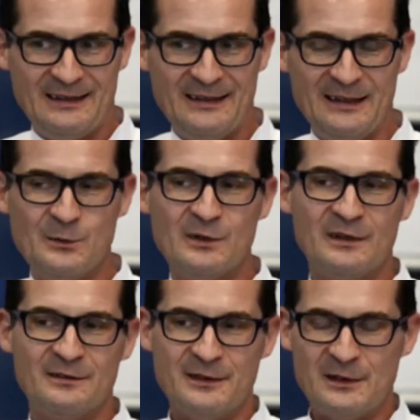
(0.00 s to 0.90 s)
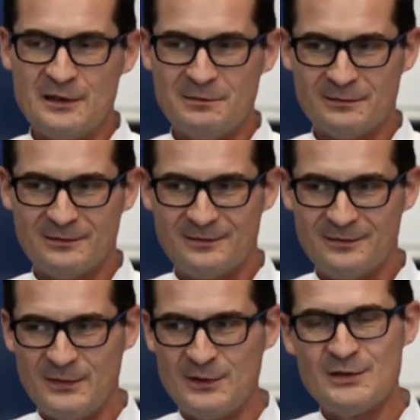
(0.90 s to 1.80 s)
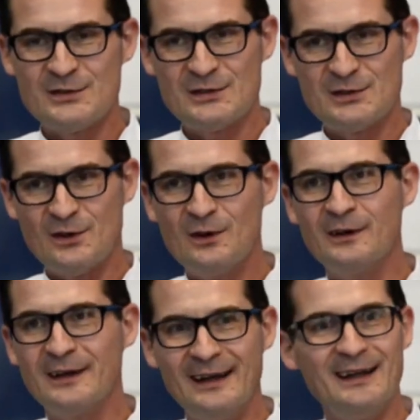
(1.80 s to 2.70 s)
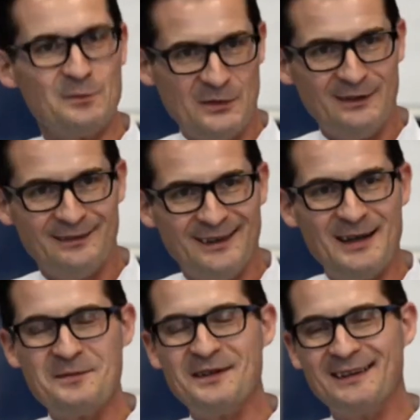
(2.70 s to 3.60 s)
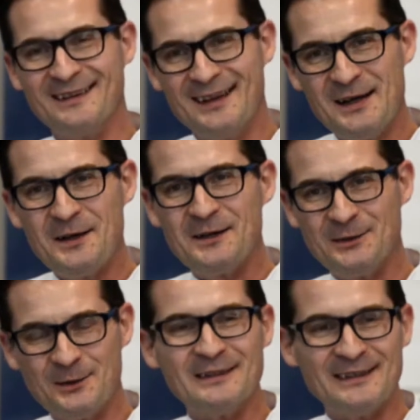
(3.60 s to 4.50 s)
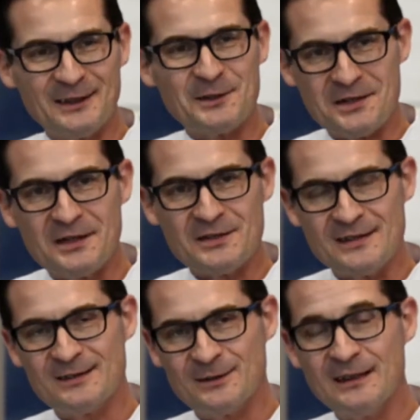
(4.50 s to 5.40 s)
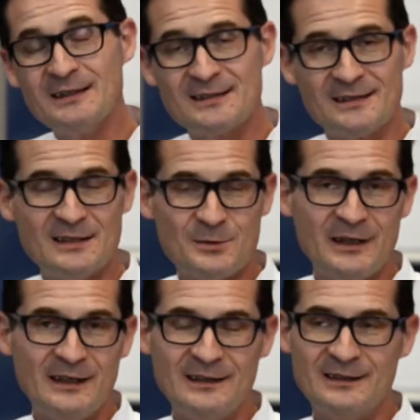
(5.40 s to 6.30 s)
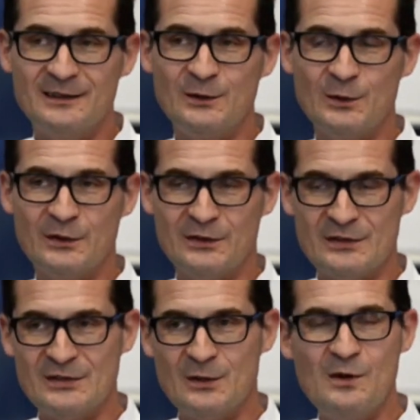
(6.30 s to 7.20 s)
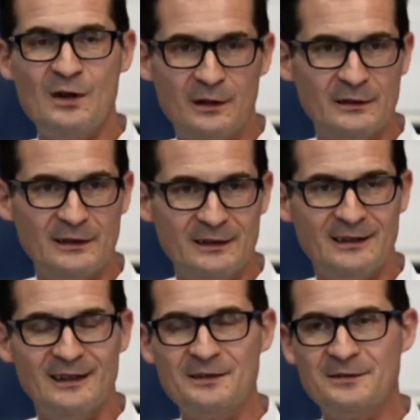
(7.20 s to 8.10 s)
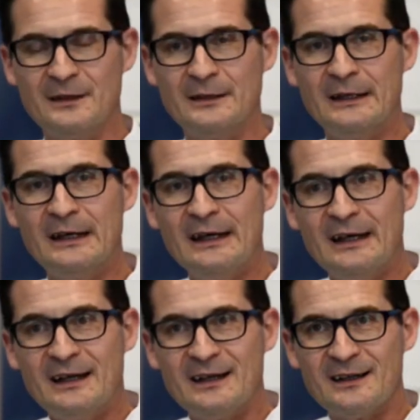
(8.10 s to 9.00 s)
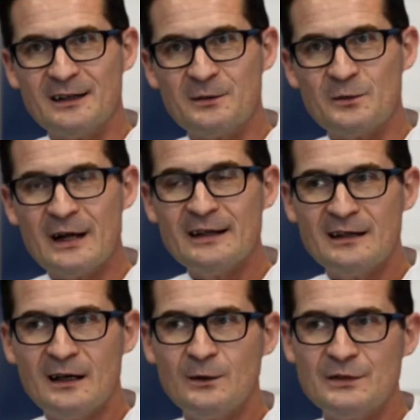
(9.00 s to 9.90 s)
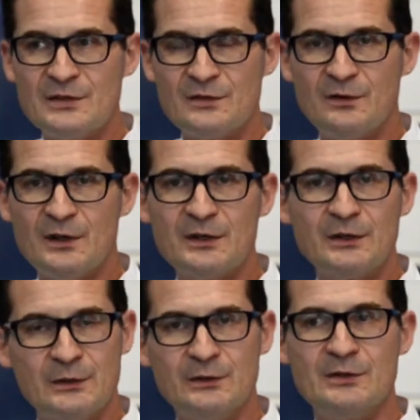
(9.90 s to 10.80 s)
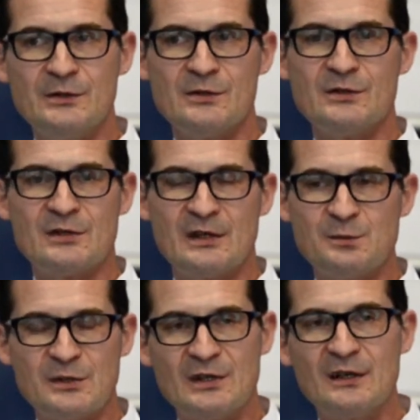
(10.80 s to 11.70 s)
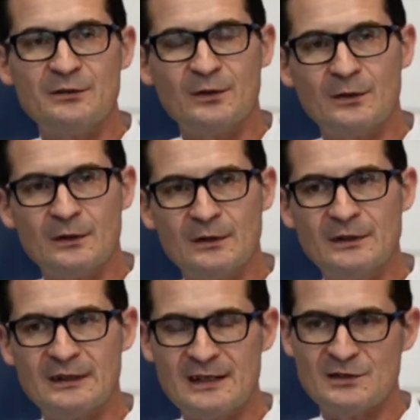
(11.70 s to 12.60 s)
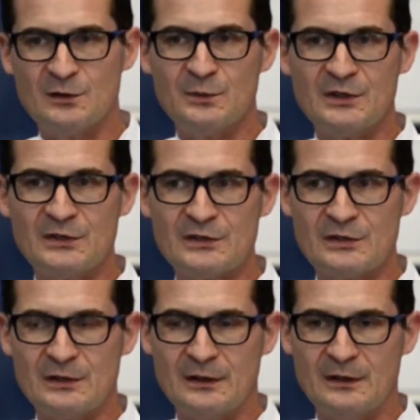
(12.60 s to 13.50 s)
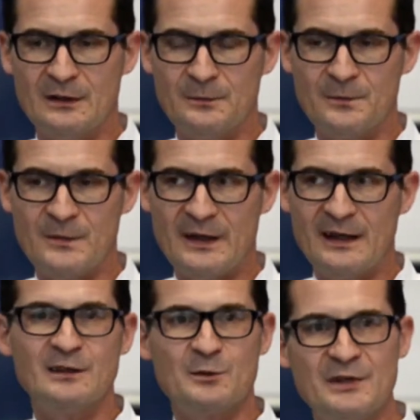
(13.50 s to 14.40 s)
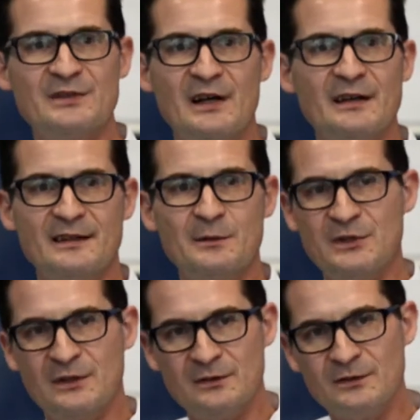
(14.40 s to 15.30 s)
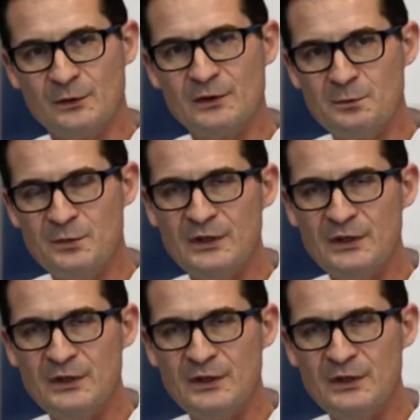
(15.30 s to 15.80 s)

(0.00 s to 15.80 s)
they were a very, very strong enemy. I mean, during the negotiations. So that's why it took so long, I think. Right now, this is very good news, especially for the customers' enterprise size. I mean, for the